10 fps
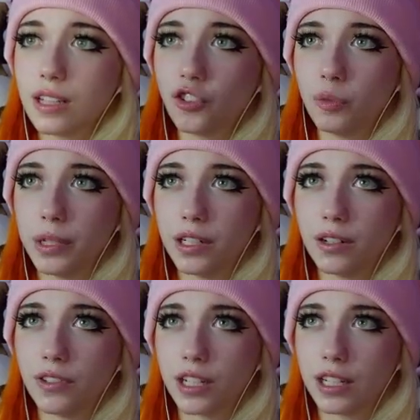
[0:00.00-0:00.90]
should be enough
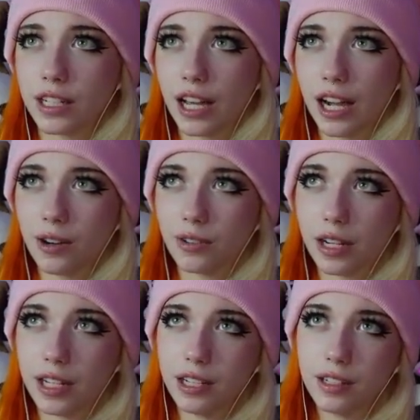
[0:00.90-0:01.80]
to get a cat,
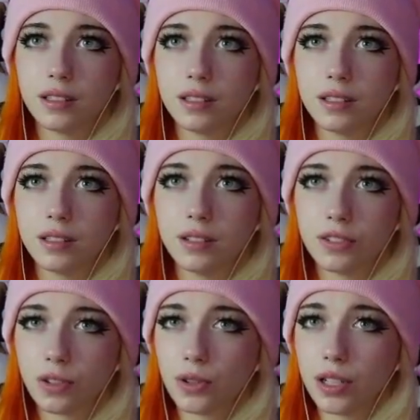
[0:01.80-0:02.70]
right? There's
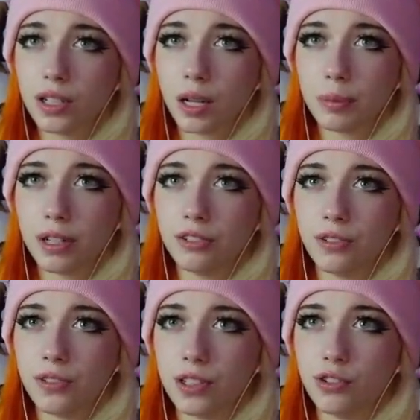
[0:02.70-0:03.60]
only a couple hundred
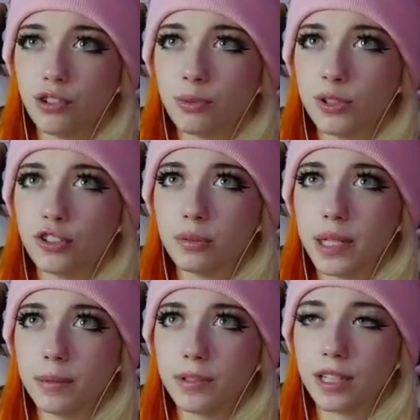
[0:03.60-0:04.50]
villagers. We should be
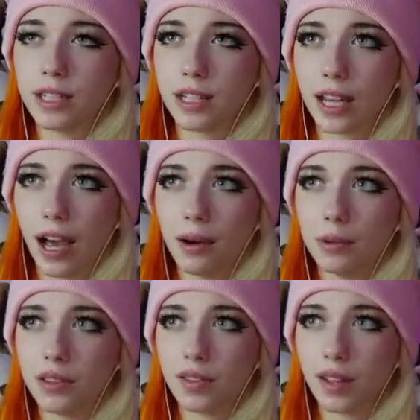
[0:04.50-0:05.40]
able to get a cat
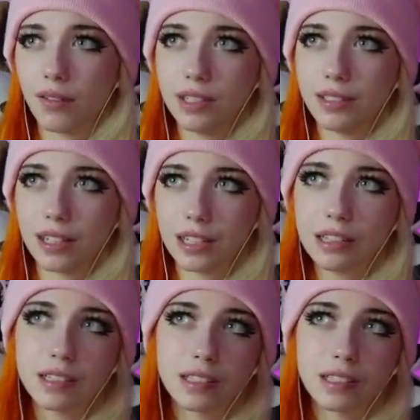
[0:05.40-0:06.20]
with 70 tickets.